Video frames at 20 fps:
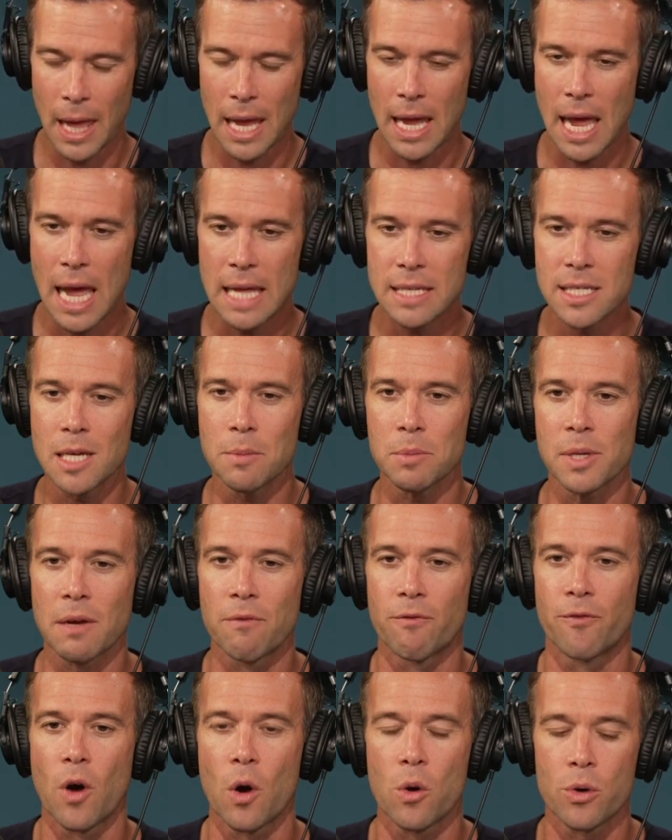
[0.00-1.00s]
it seems like
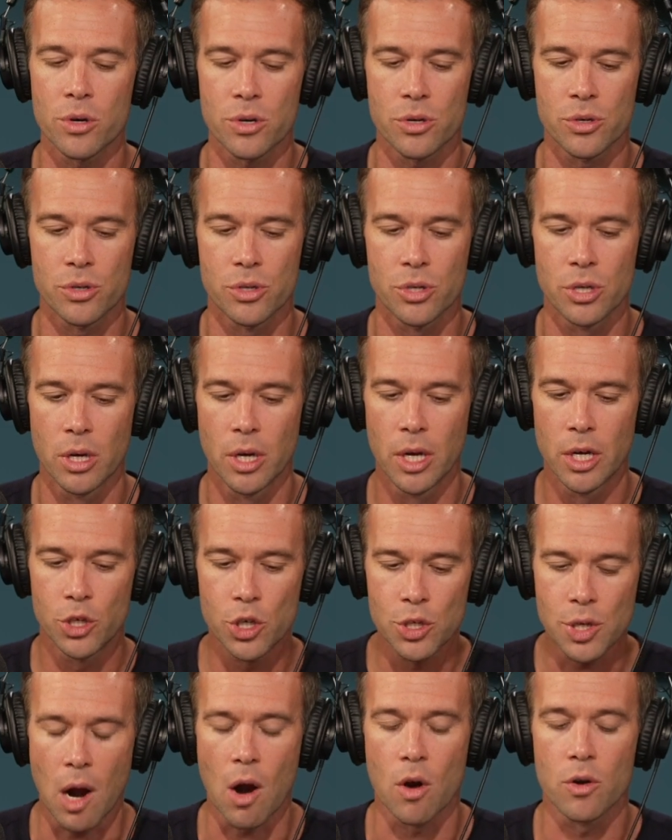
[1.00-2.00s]
voters
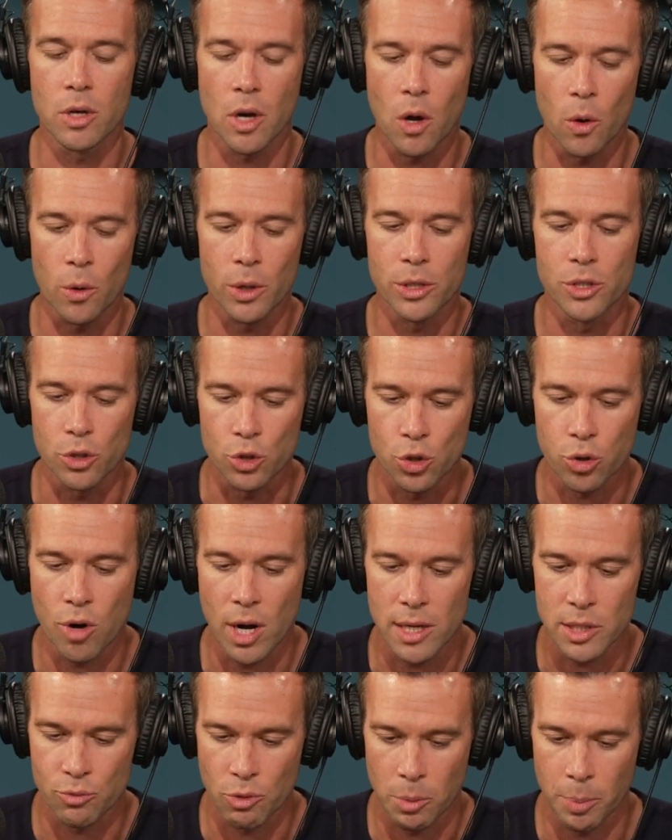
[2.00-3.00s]
just aren't going to
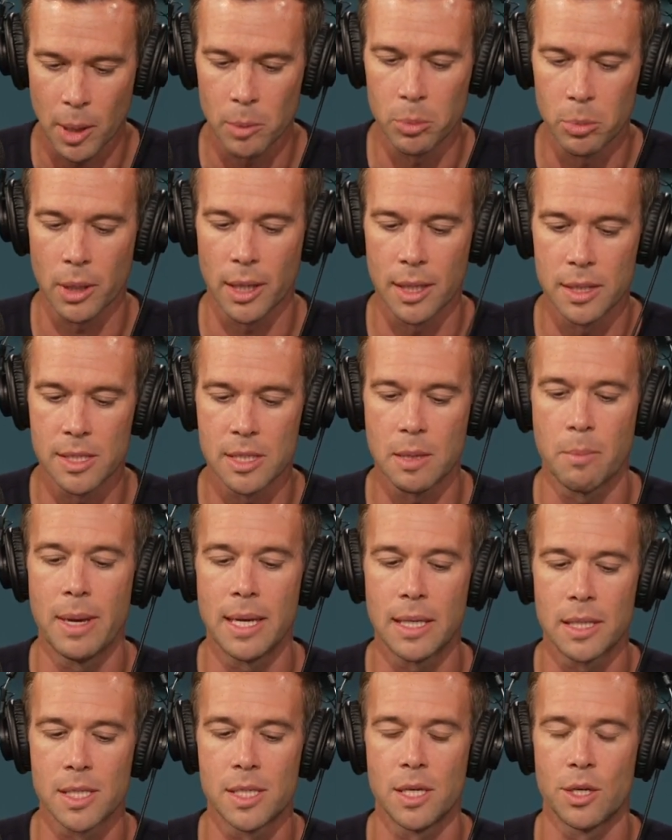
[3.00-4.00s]
trust Republicans to
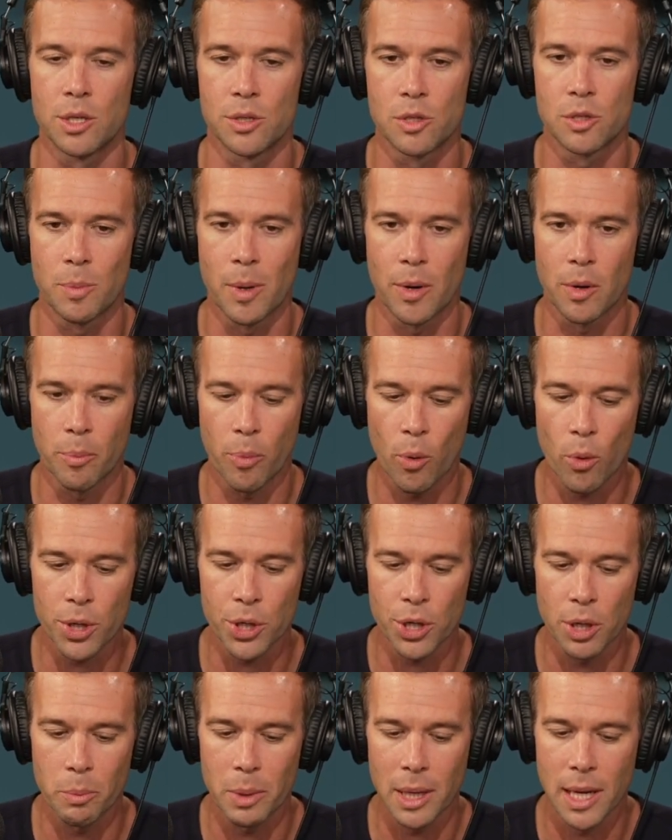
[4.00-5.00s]
make decisions about
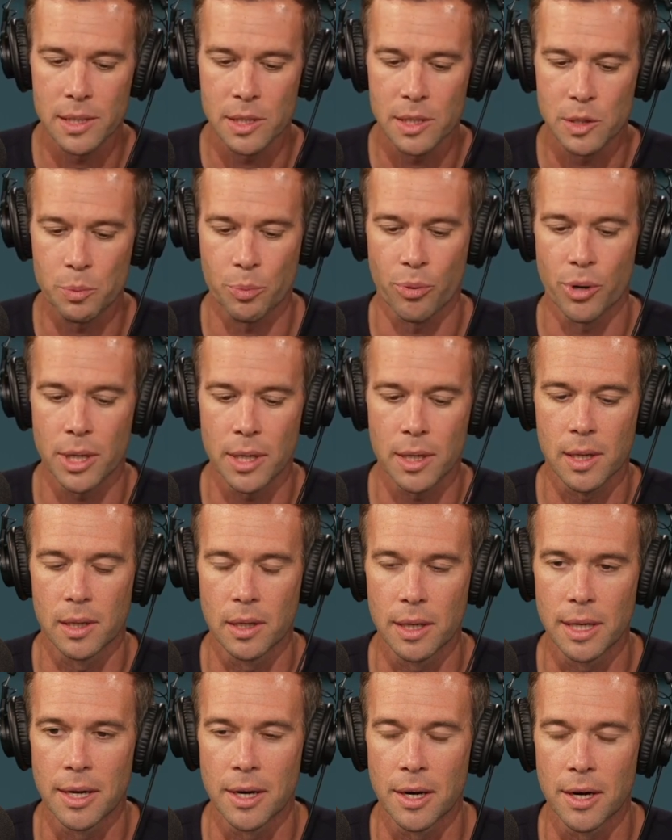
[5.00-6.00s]
abortion because it's pretty
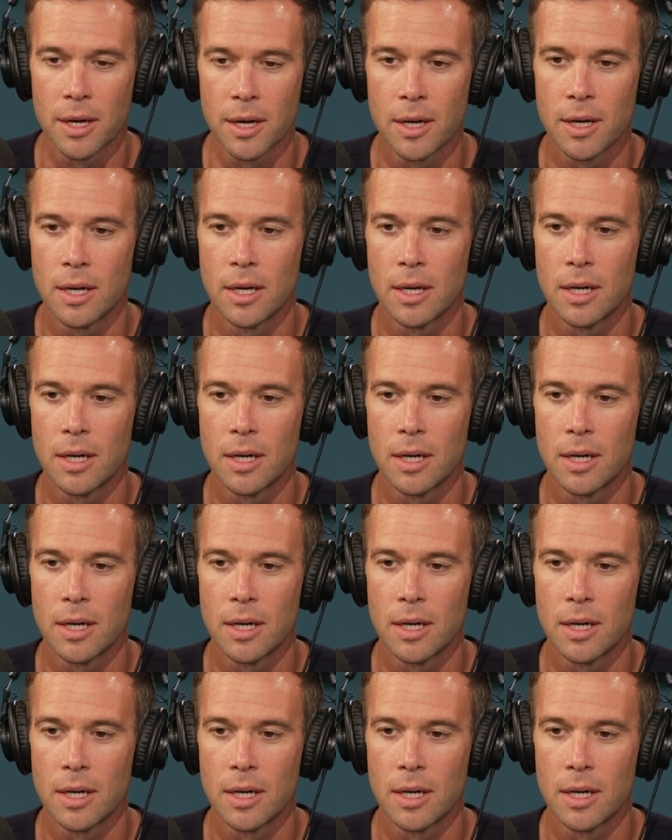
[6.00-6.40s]
clear